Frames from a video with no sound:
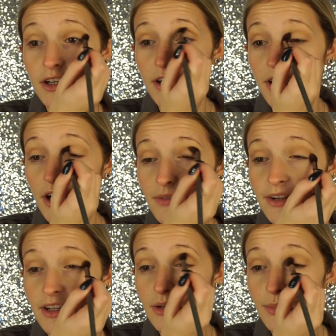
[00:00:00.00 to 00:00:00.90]
and go
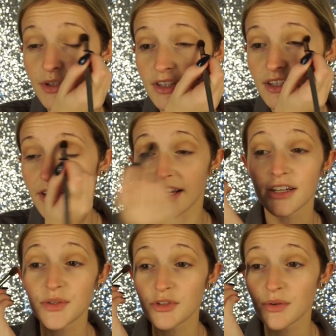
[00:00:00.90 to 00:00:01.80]
in, but then like I
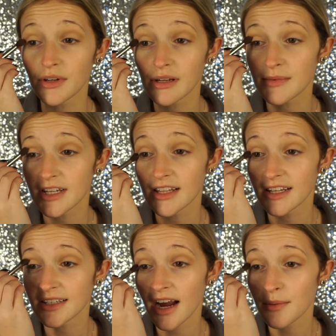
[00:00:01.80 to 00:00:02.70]
switch it when it comes to
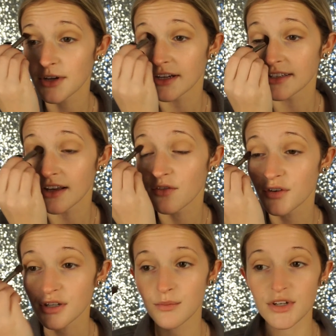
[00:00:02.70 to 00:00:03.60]
this eye, because for
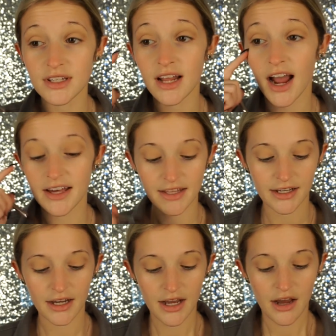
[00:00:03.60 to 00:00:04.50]
some reason I think